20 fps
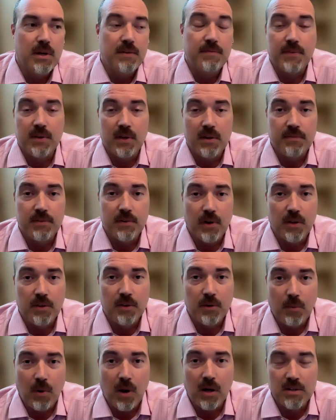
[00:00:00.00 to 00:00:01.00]
if you're on
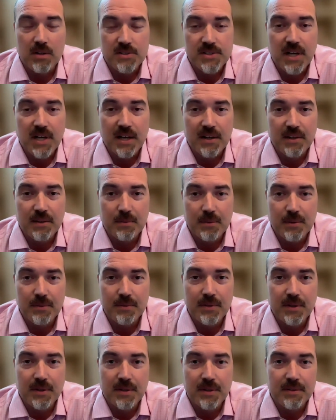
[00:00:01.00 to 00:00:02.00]
the wrong side of
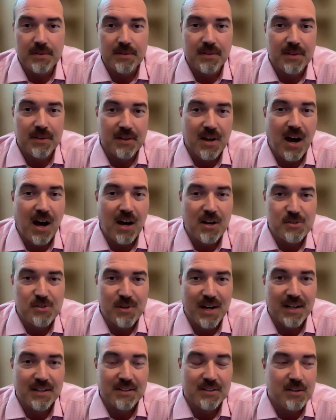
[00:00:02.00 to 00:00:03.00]
the
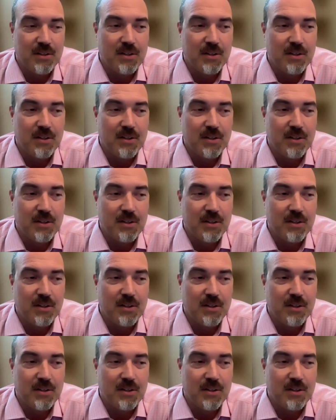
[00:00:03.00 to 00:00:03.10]
contract,